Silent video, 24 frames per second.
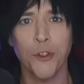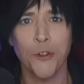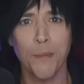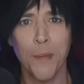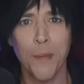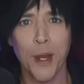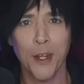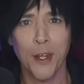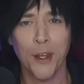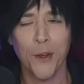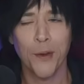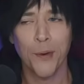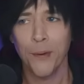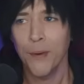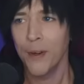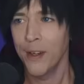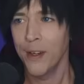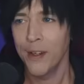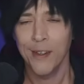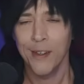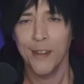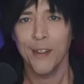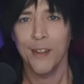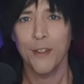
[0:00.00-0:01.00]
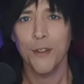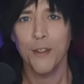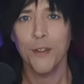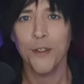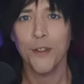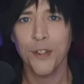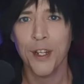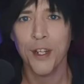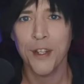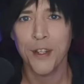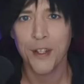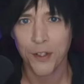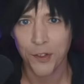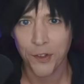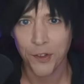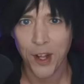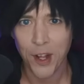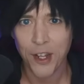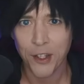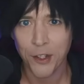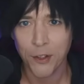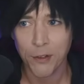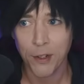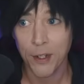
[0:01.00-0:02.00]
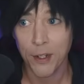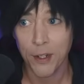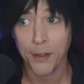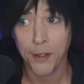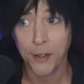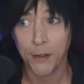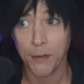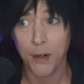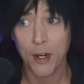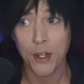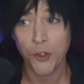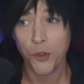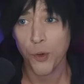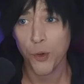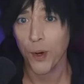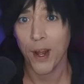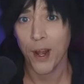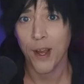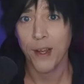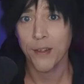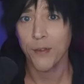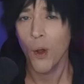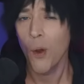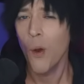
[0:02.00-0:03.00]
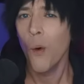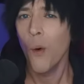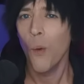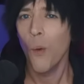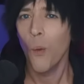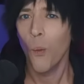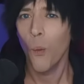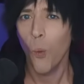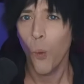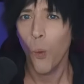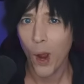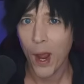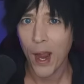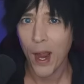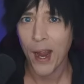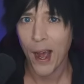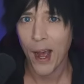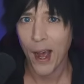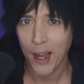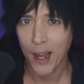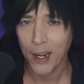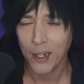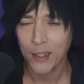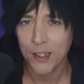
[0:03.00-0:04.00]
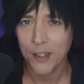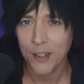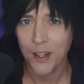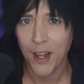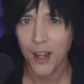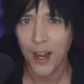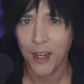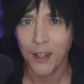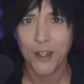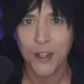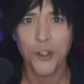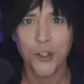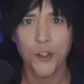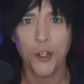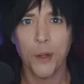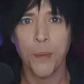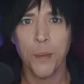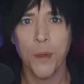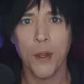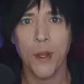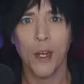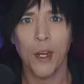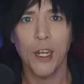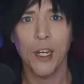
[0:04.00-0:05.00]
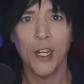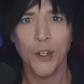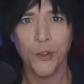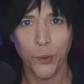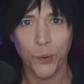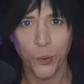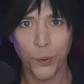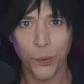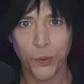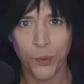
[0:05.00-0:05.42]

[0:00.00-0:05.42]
menu, you'll see in the stat screen that the great sword has way higher attack than something like a dual